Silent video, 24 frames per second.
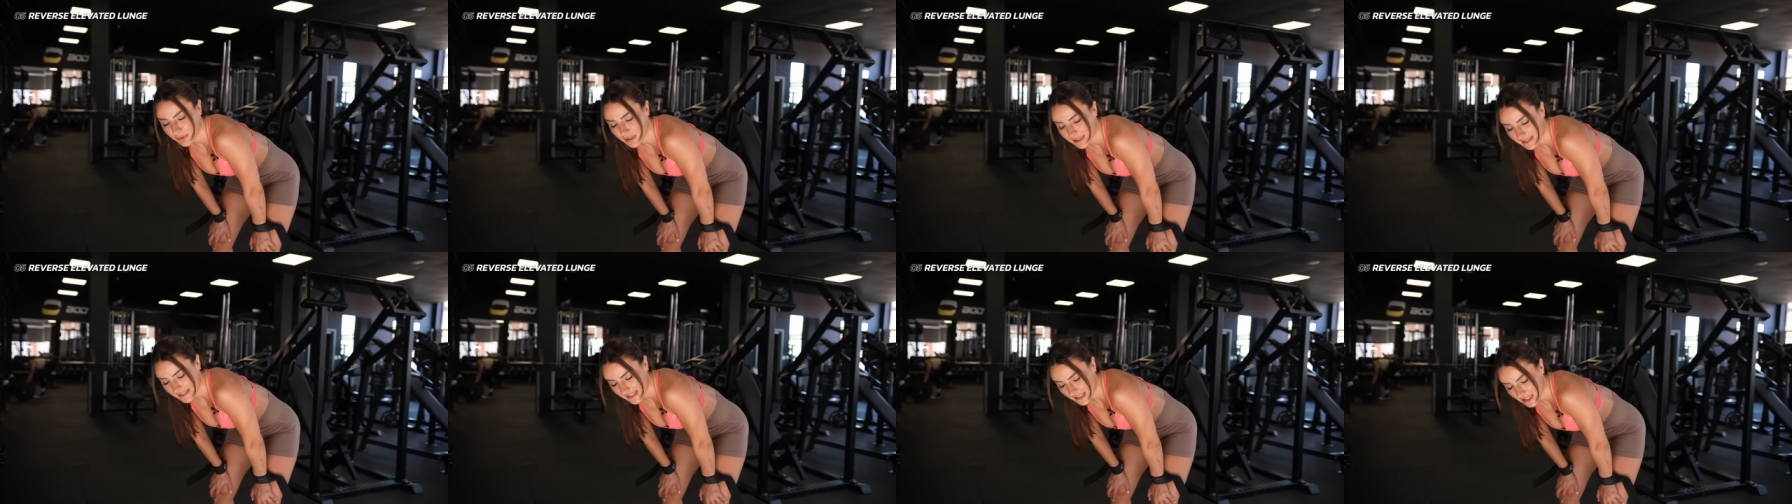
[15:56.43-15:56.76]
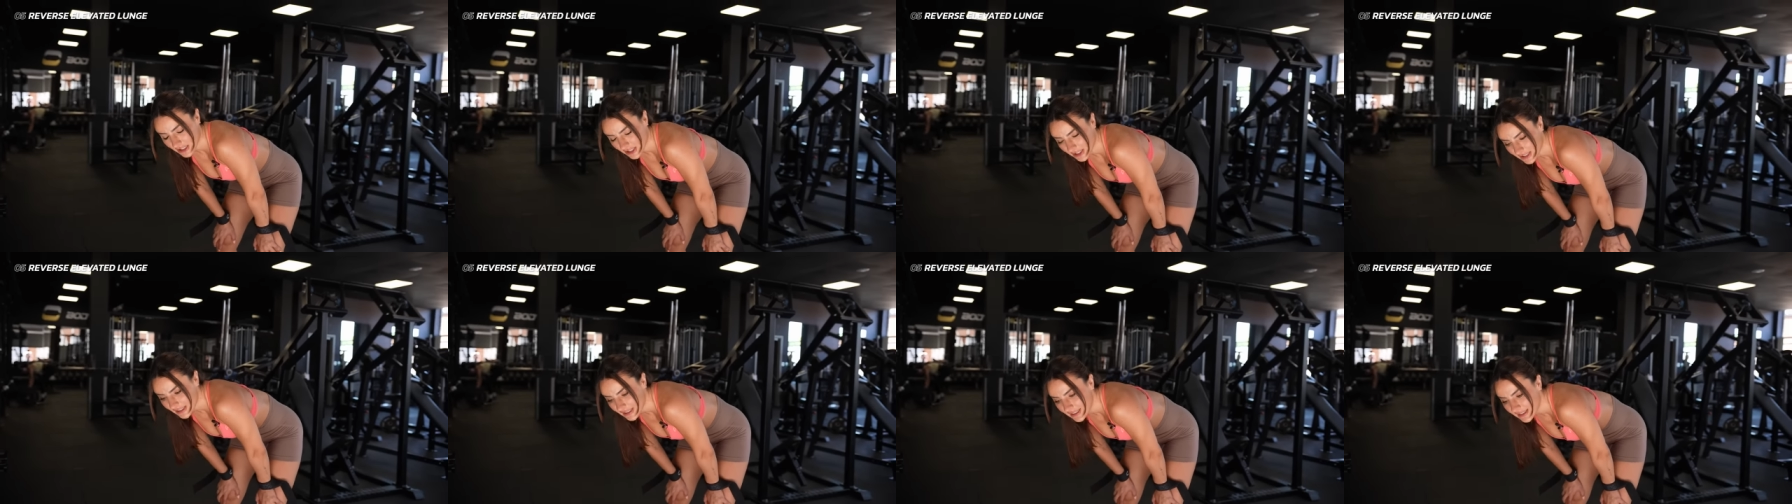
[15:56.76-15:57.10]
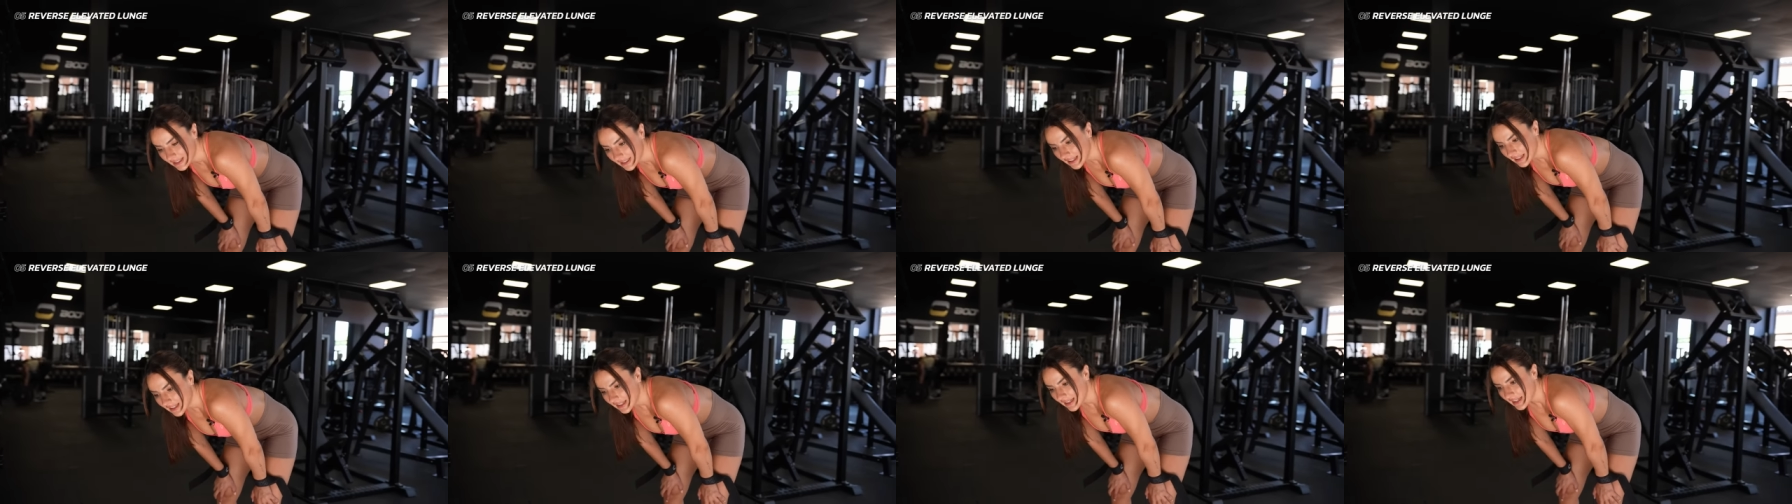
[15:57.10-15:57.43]
precision
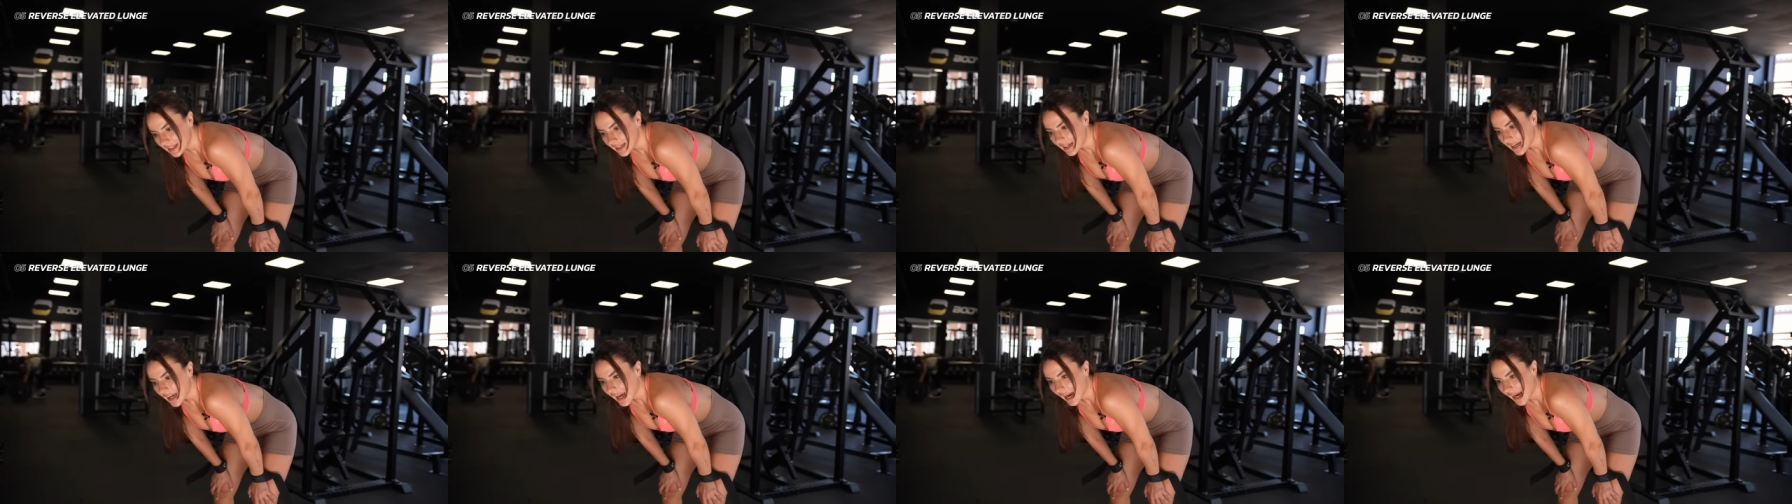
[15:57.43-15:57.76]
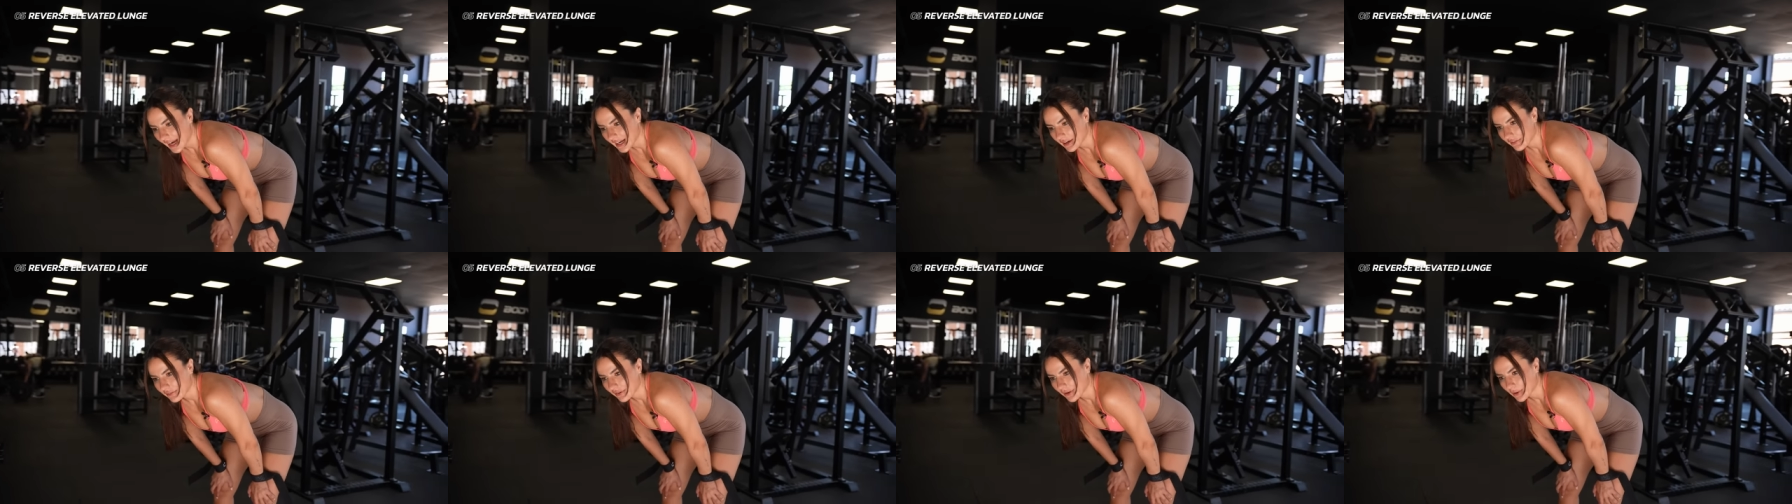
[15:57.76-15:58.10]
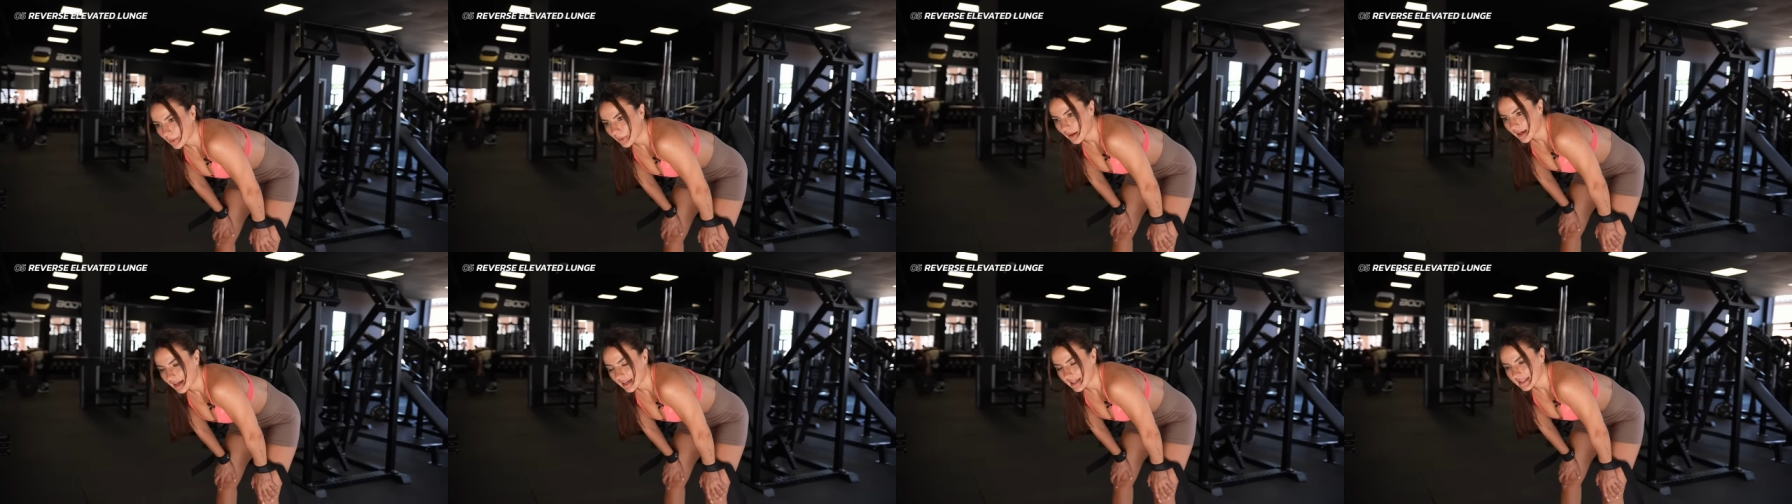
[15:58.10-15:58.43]
and it
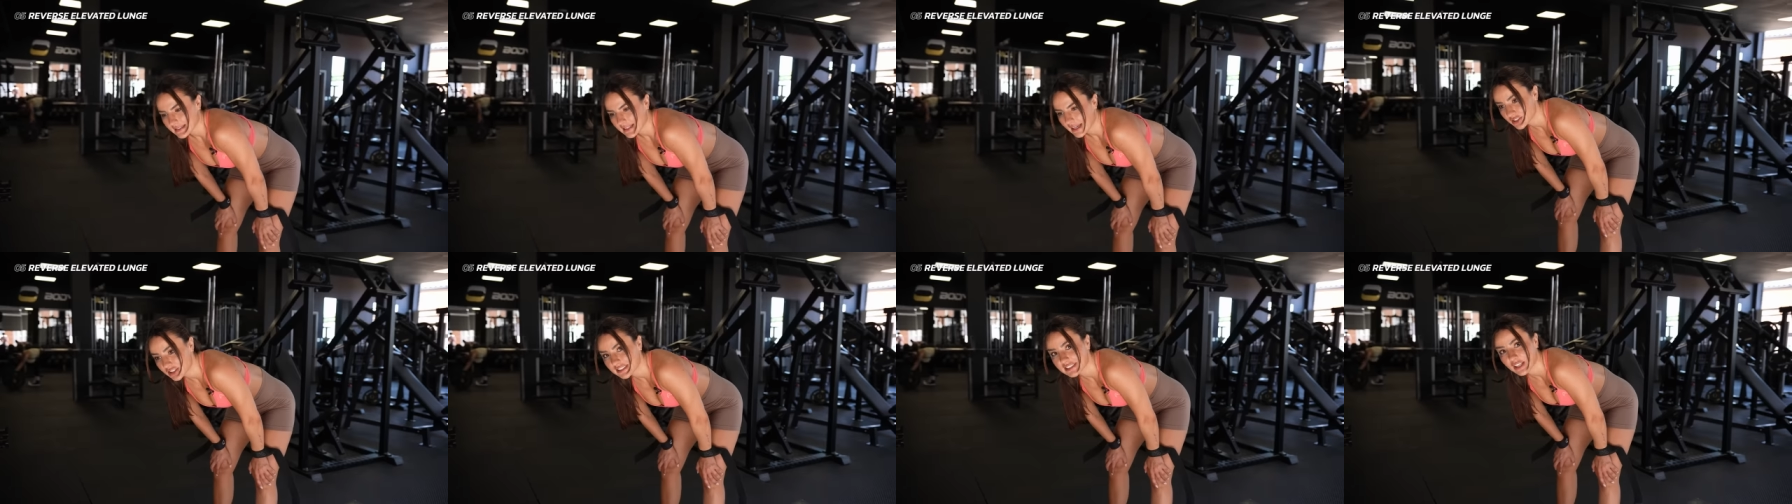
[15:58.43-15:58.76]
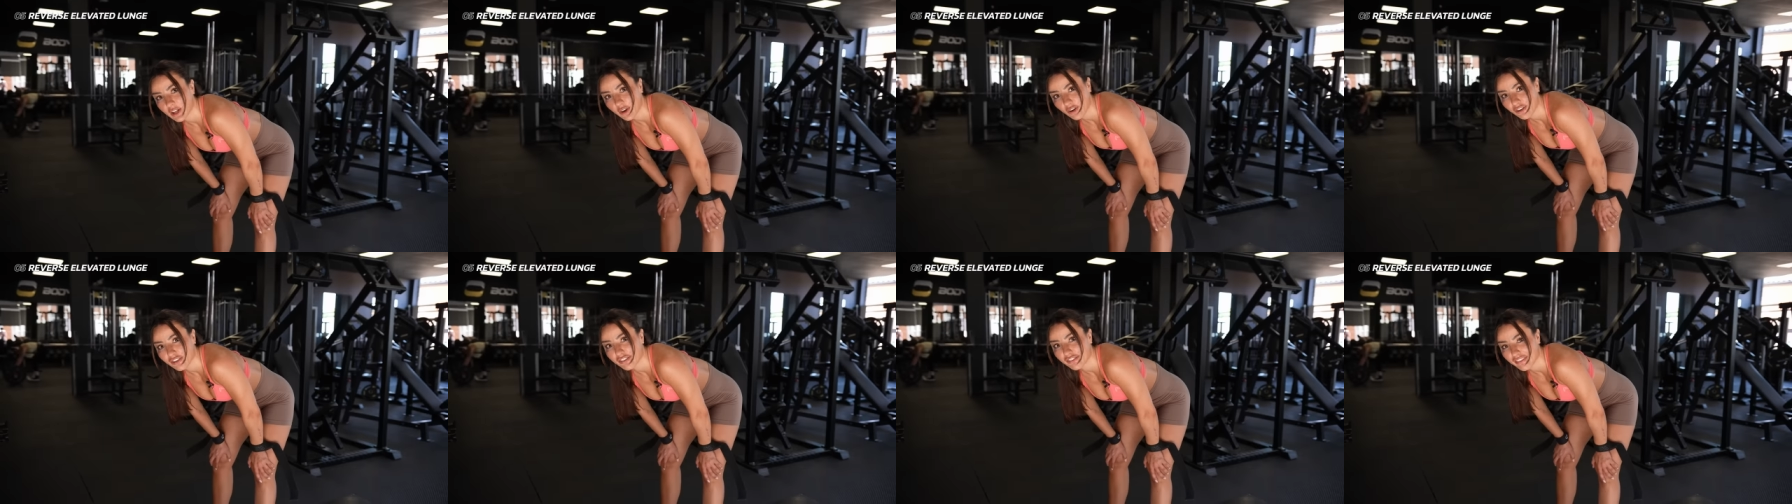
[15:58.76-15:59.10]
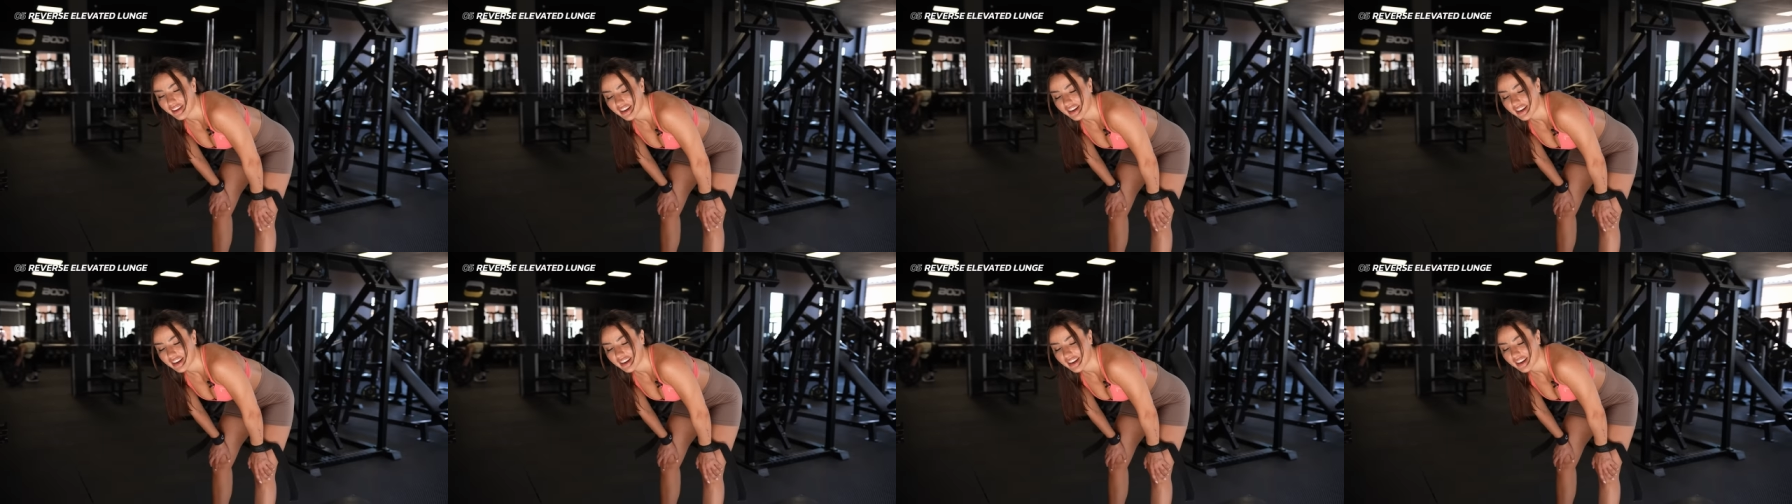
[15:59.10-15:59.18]
requires just a lot of